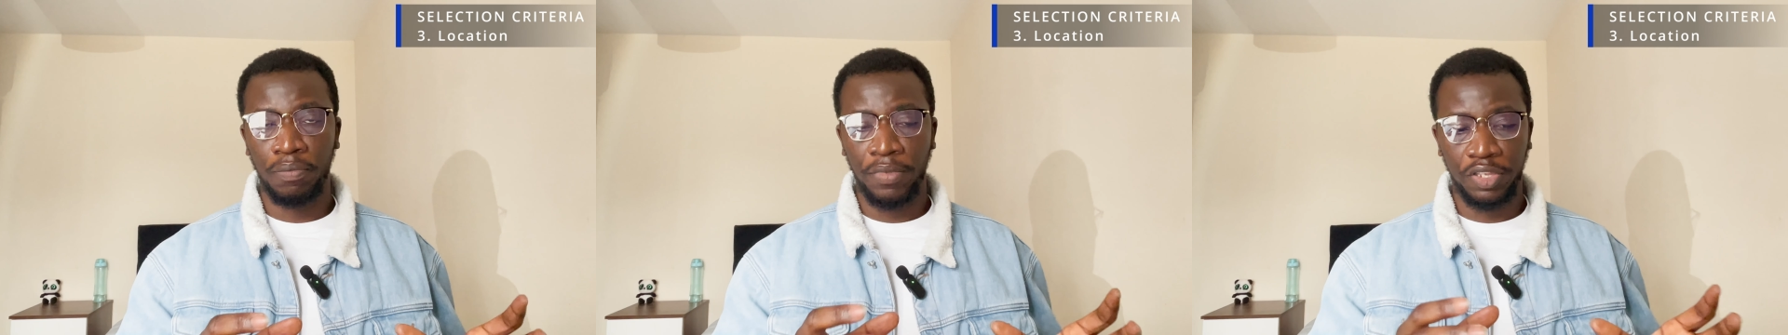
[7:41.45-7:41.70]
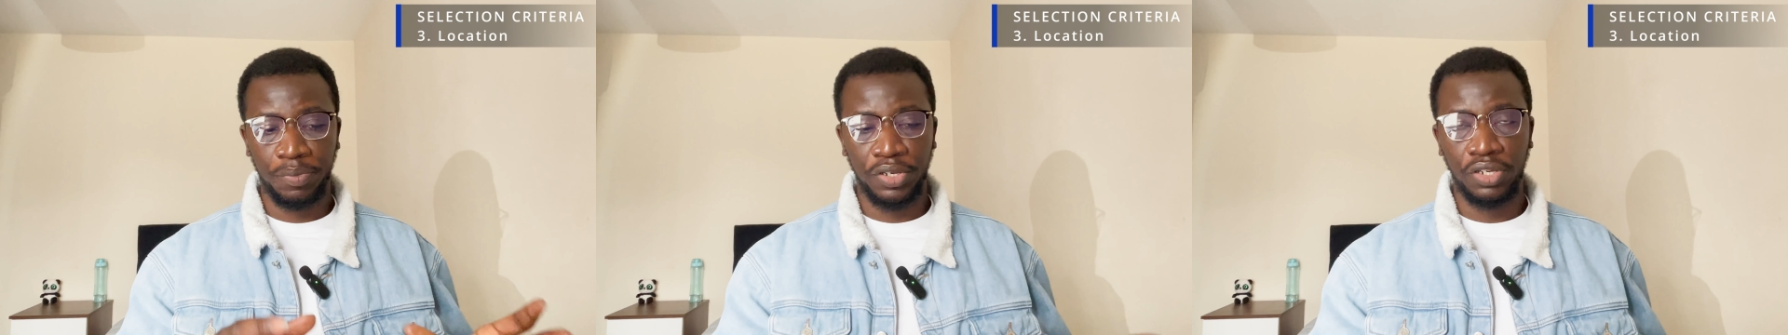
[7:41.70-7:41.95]

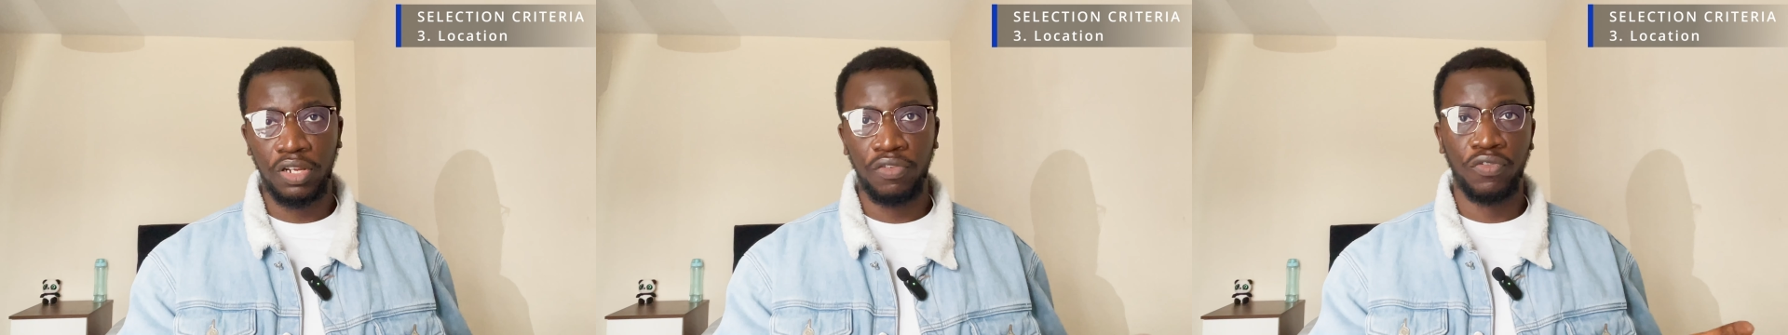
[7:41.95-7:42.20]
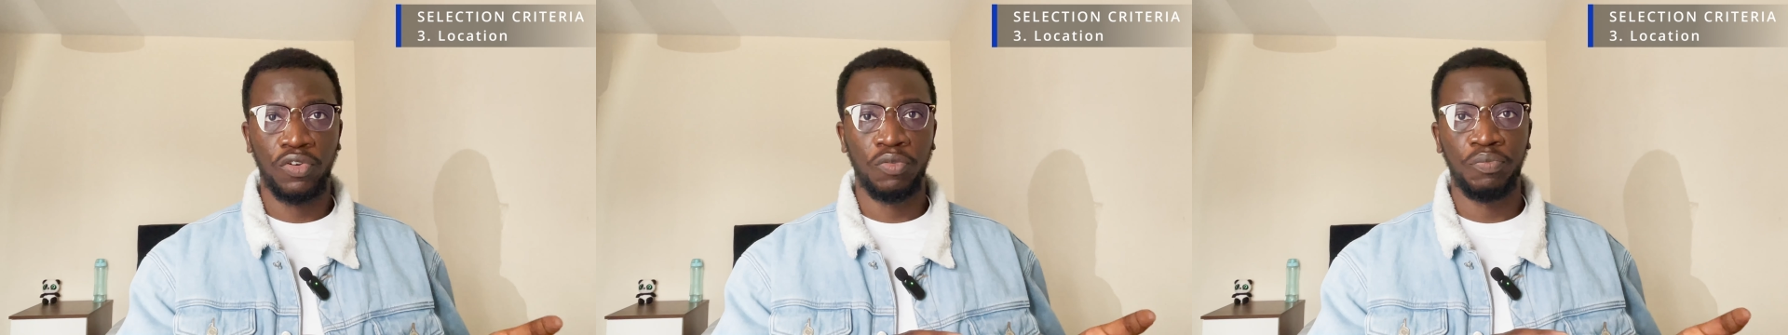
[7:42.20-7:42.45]
especially
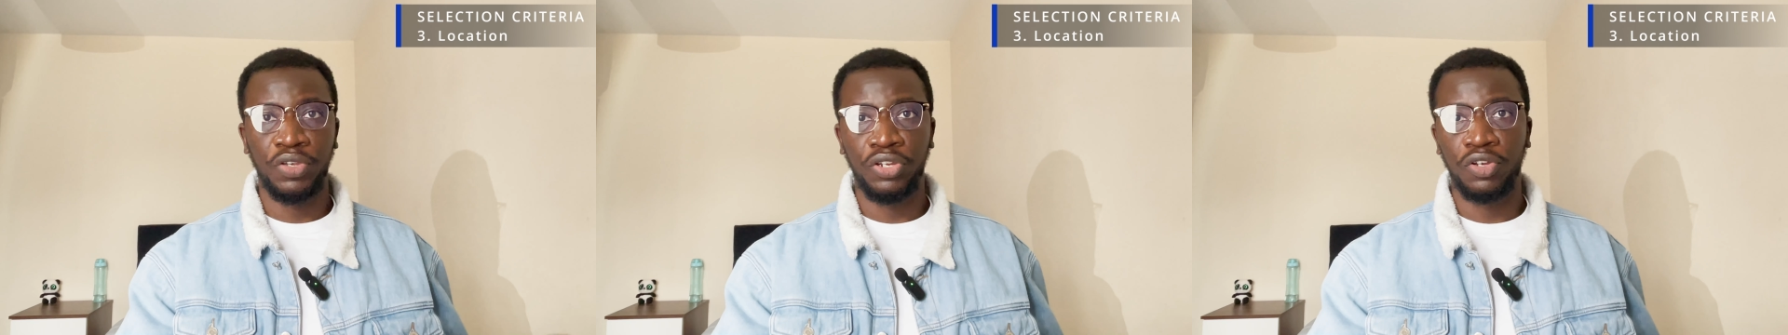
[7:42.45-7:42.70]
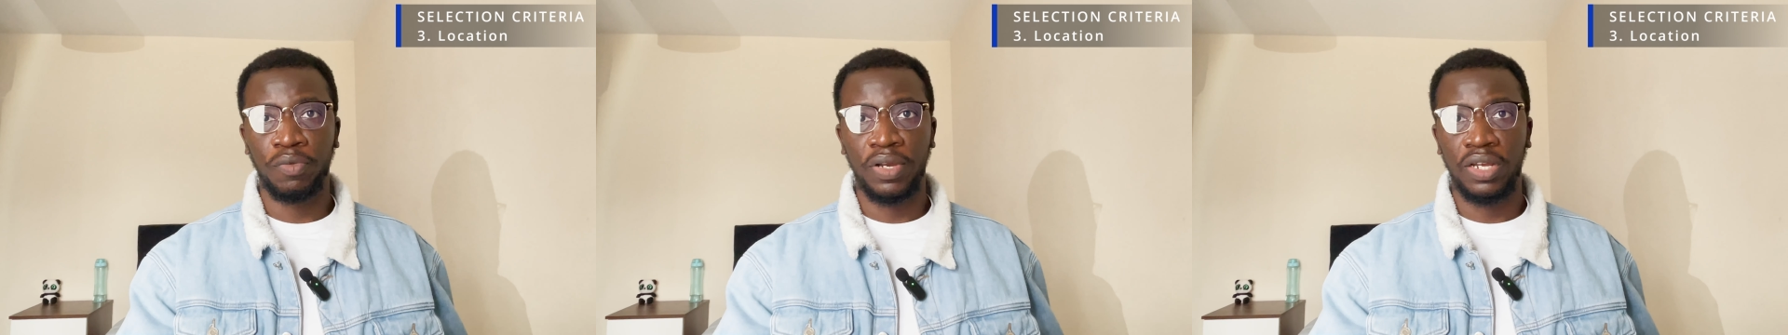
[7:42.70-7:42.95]
for
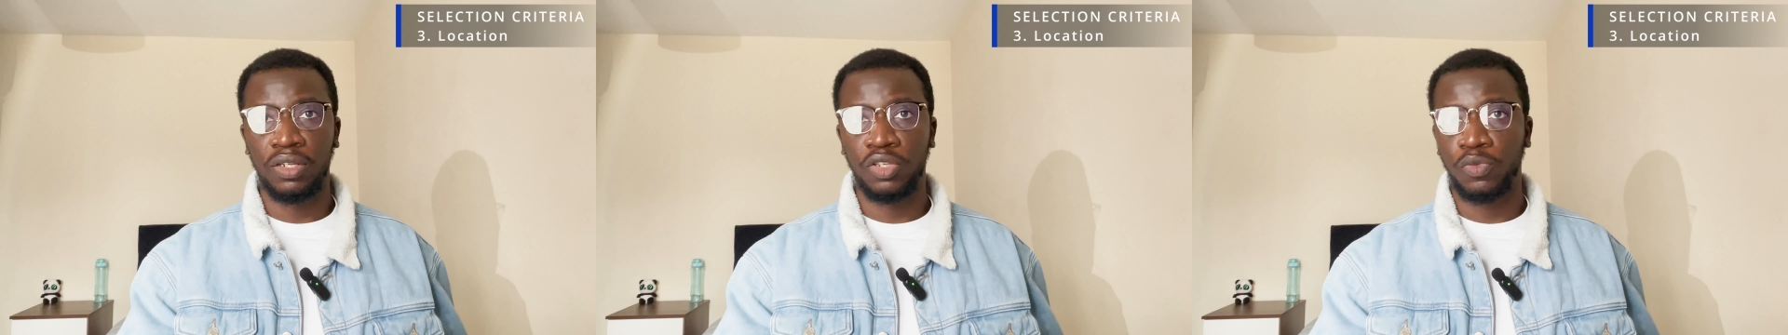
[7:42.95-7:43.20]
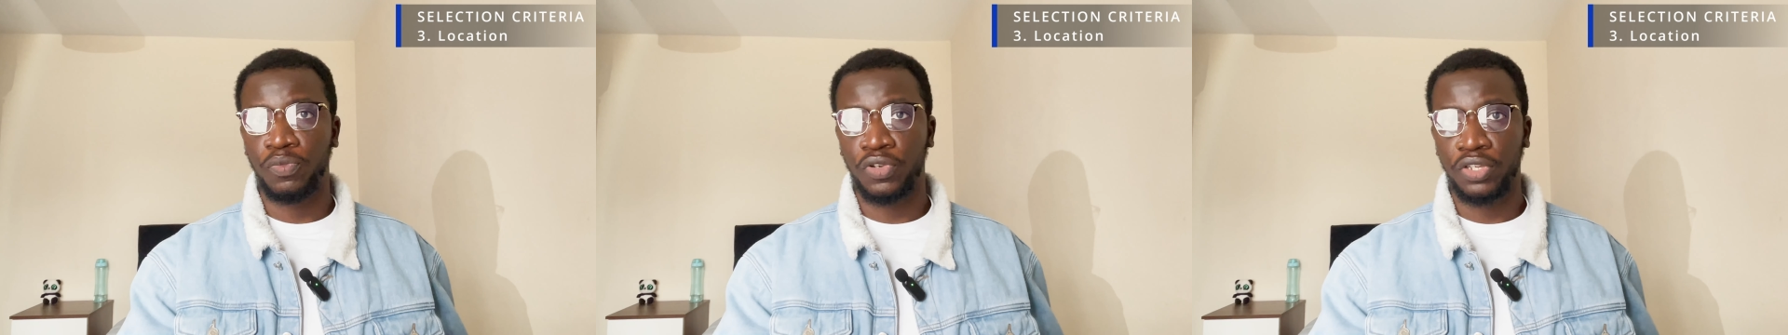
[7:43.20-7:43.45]
medium and
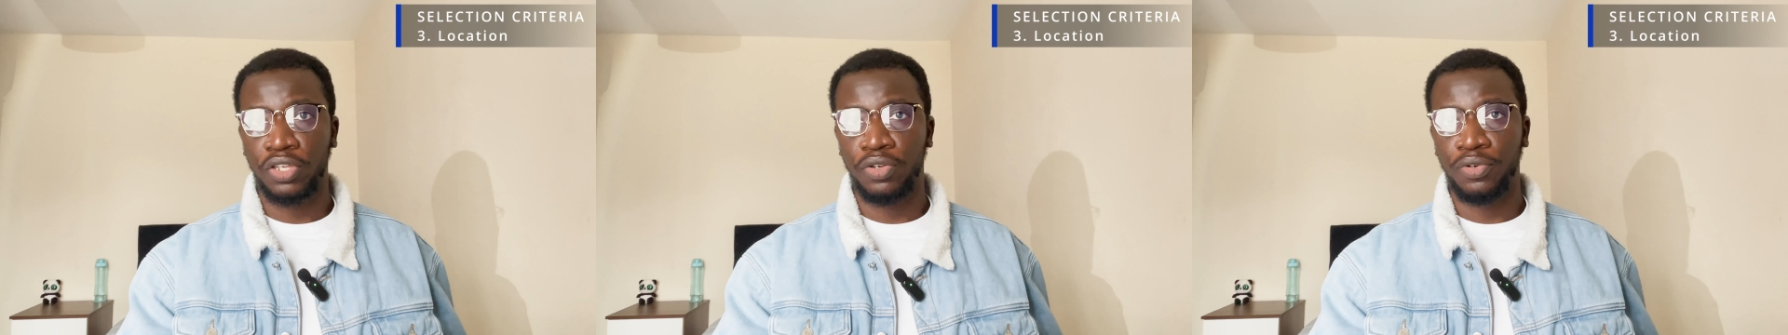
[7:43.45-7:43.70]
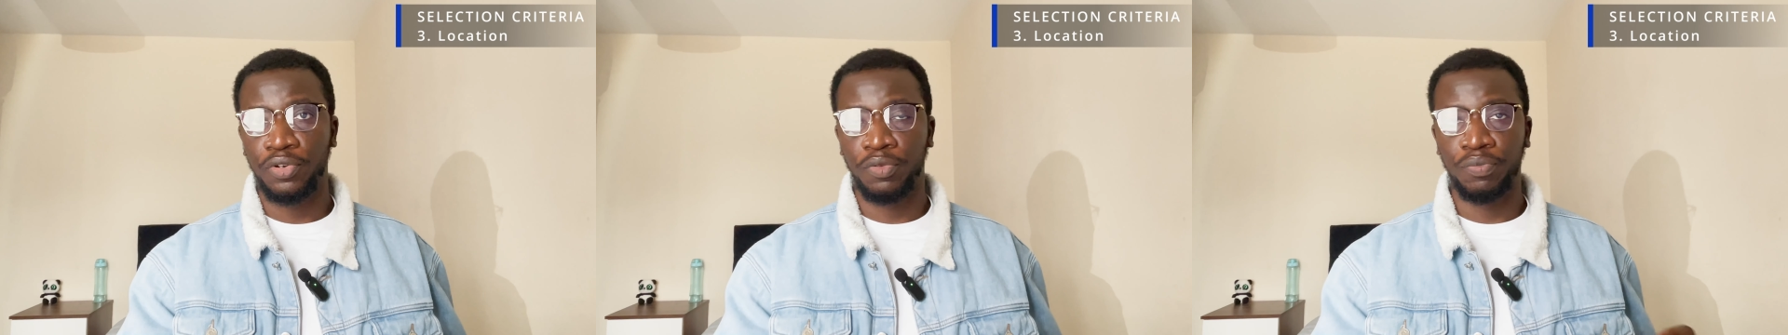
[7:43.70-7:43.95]
small scale
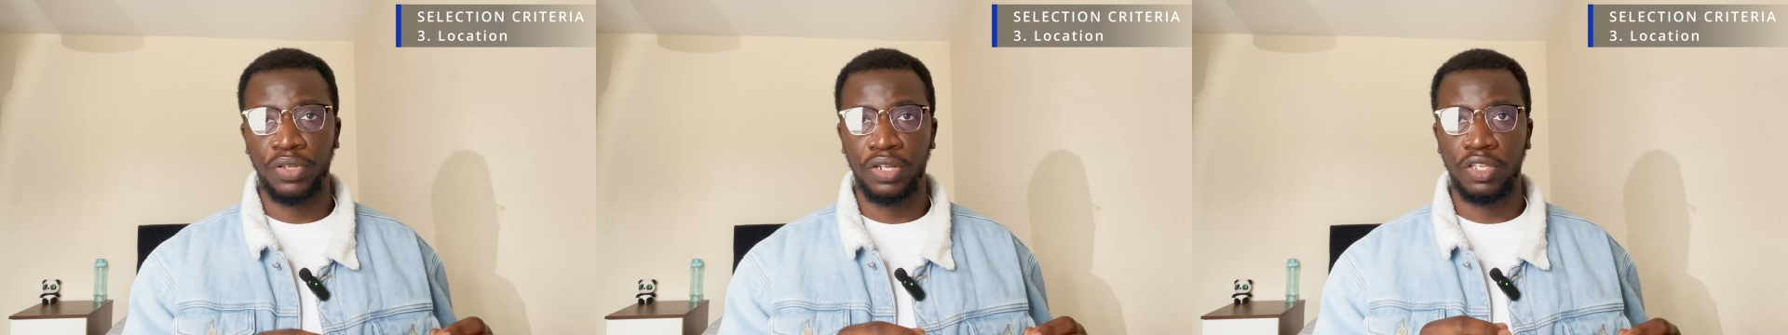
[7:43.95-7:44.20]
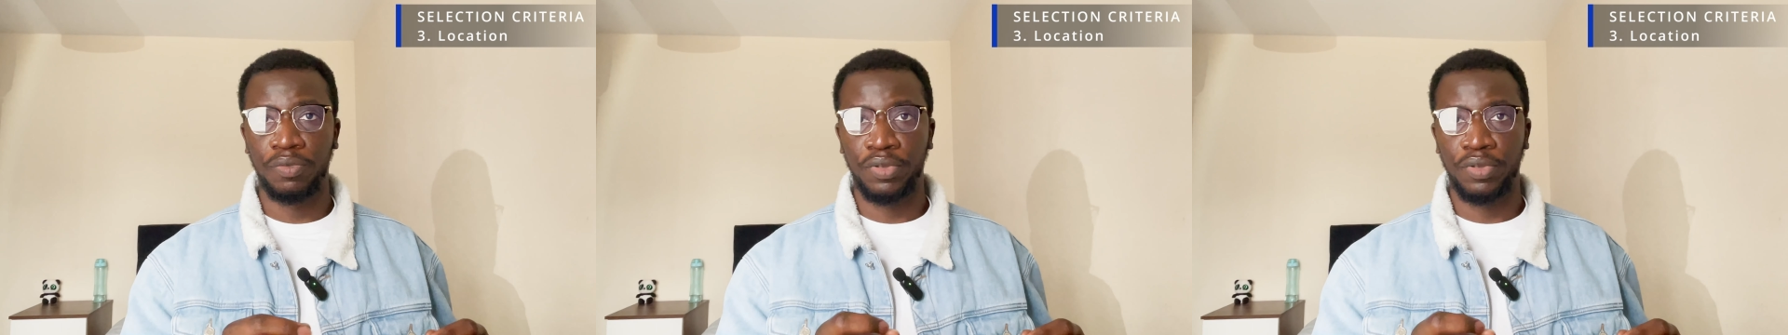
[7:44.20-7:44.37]
companies,